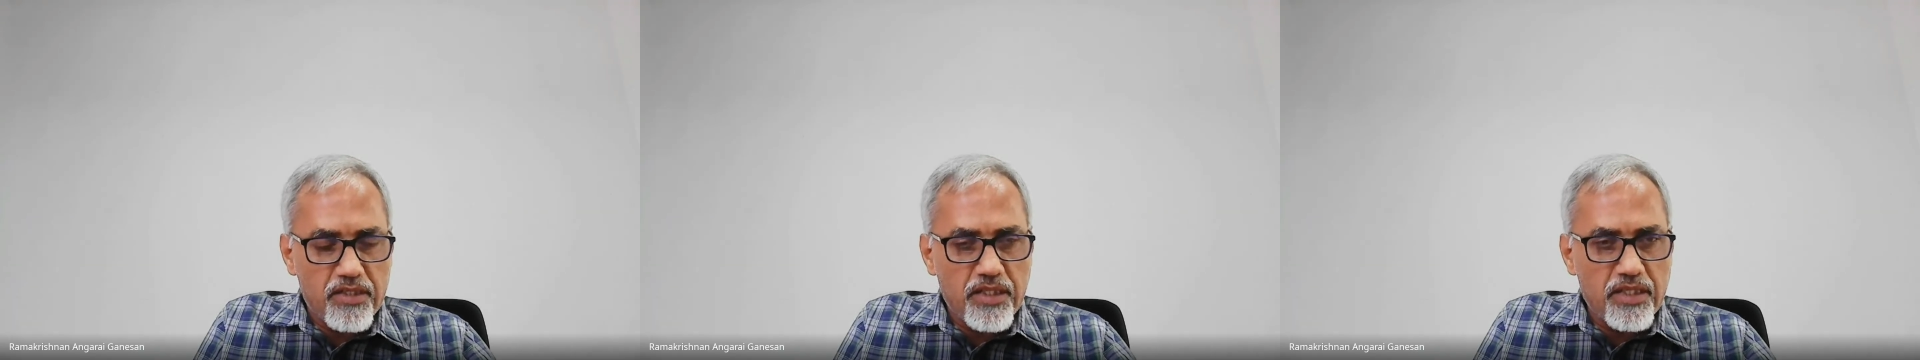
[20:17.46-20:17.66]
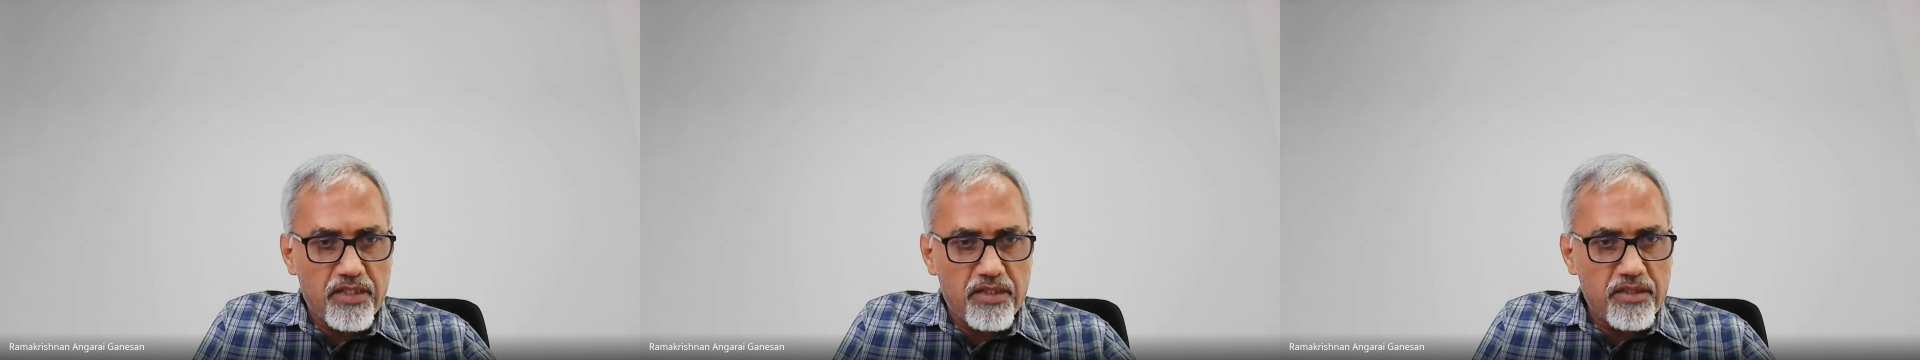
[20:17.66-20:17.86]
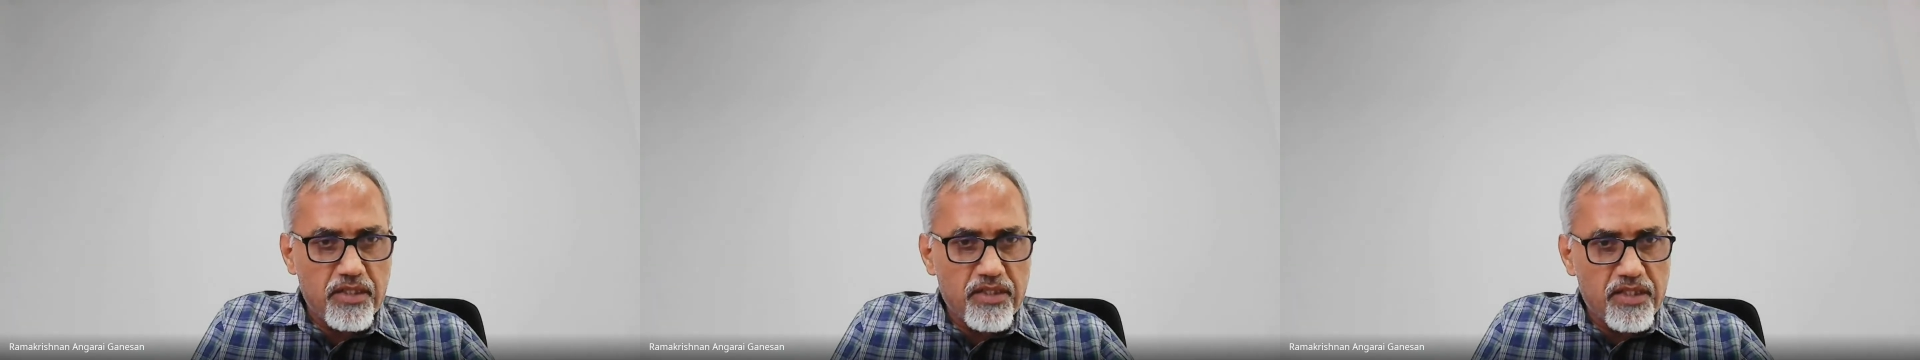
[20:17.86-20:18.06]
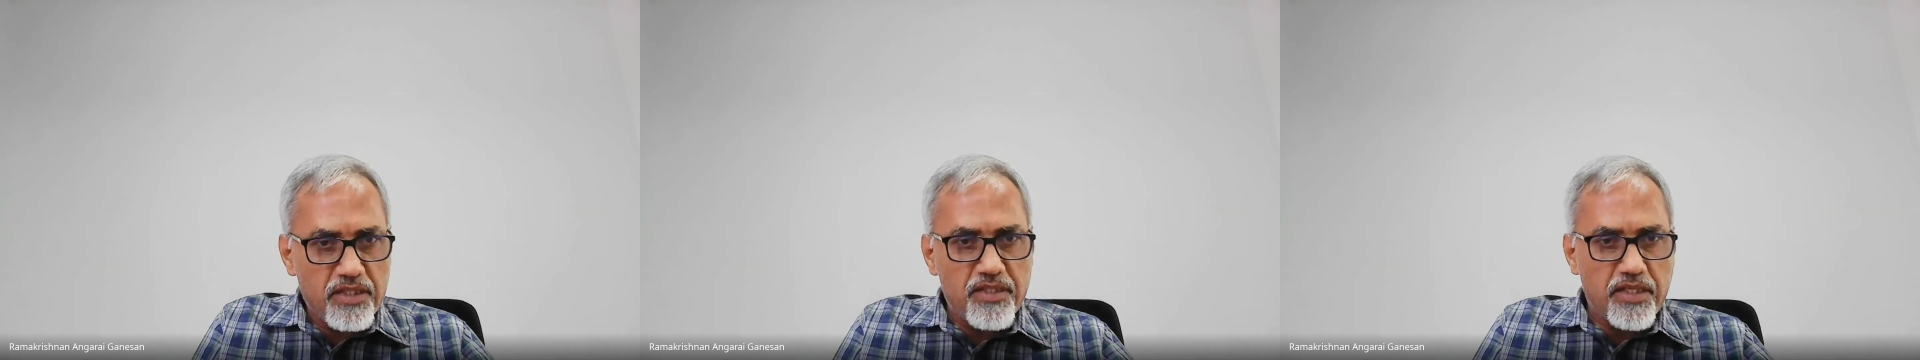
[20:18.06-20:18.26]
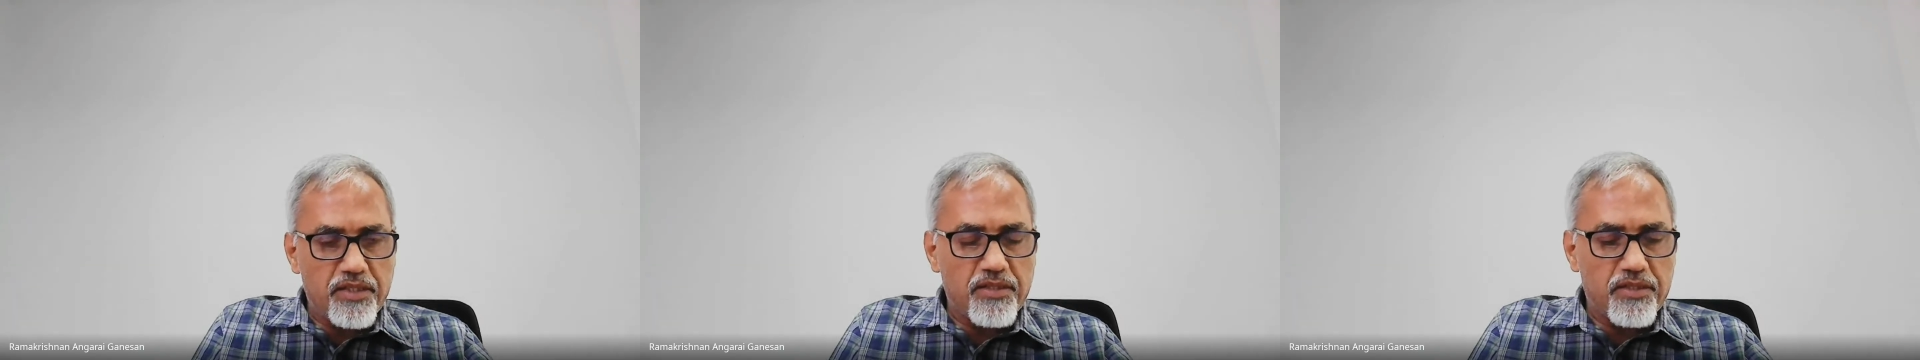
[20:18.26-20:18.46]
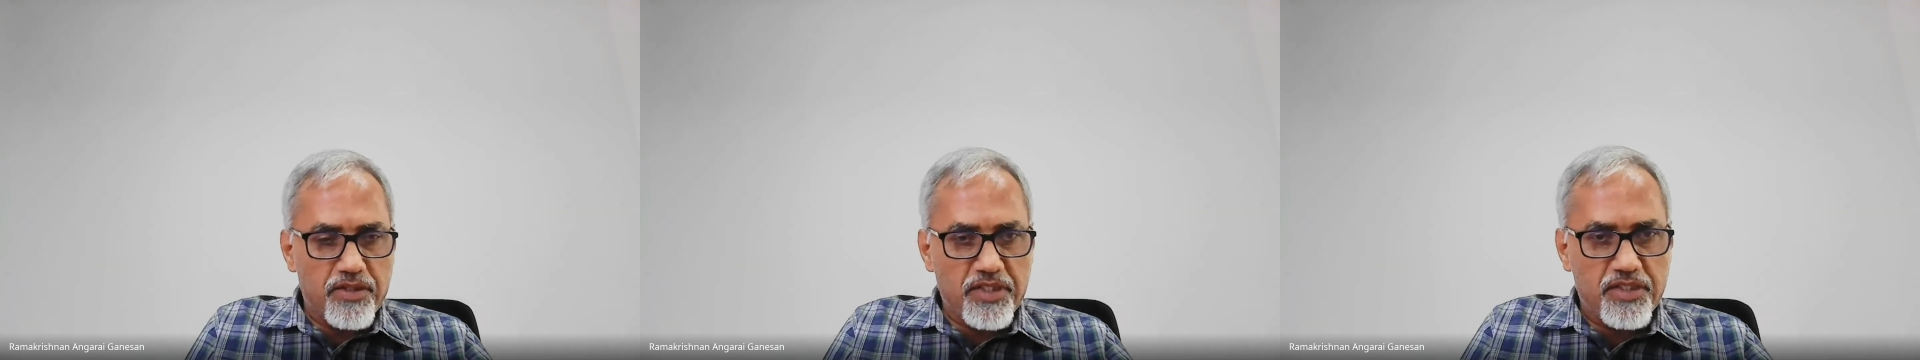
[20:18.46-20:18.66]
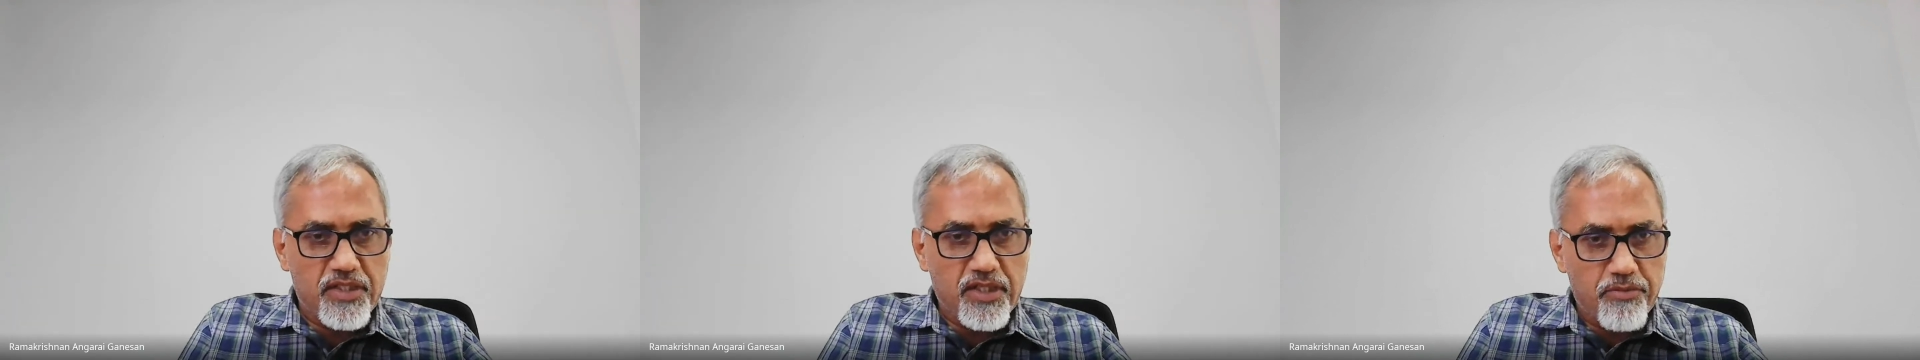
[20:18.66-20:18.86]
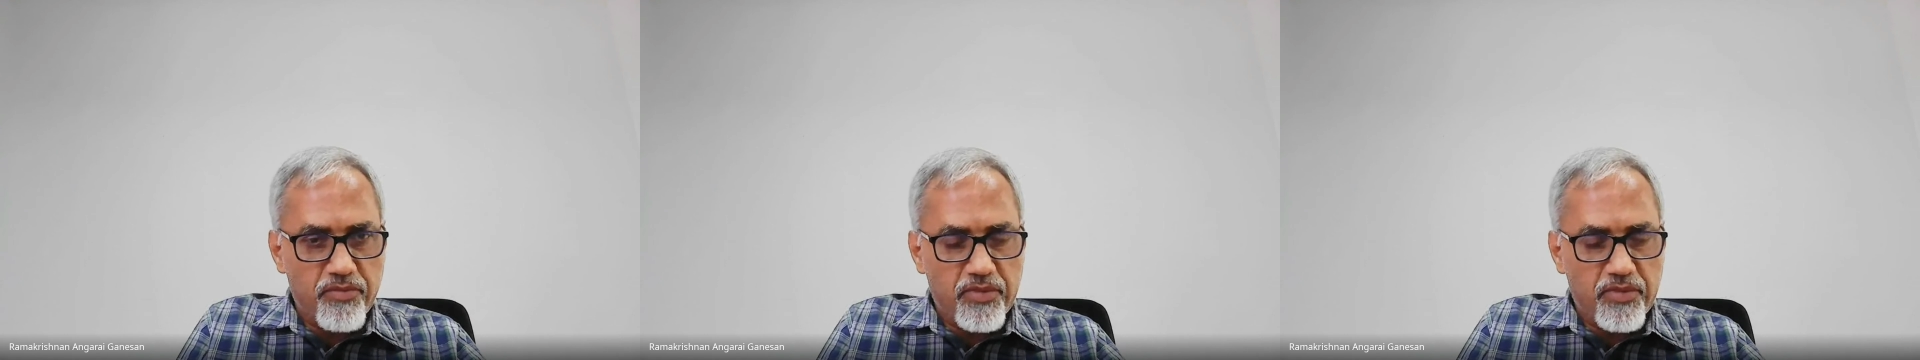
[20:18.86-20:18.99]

it's a system